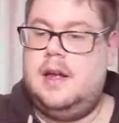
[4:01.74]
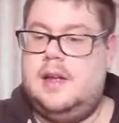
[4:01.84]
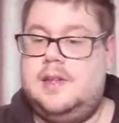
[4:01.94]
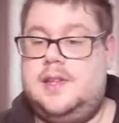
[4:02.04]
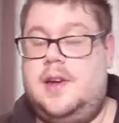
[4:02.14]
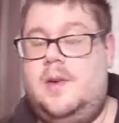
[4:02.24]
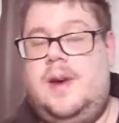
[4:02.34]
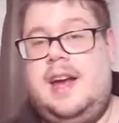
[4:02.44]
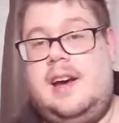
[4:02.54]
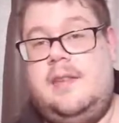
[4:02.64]
So
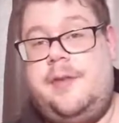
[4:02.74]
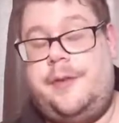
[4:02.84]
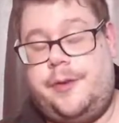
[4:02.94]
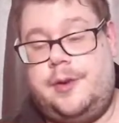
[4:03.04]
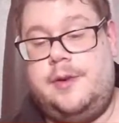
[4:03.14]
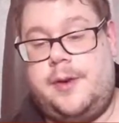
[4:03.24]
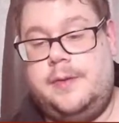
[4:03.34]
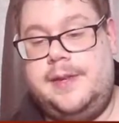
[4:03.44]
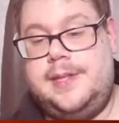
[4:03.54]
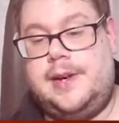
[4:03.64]
we have four
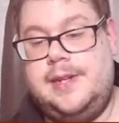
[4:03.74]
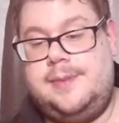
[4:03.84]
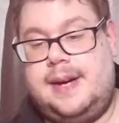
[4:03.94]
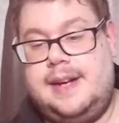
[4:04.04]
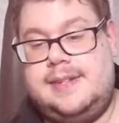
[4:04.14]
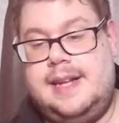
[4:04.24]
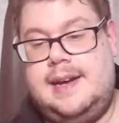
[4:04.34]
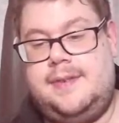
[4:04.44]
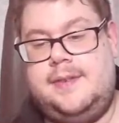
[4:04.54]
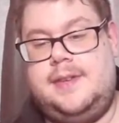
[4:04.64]
Evolving Skies packs
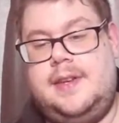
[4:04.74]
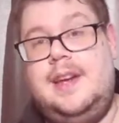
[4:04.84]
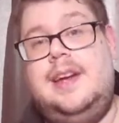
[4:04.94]
left.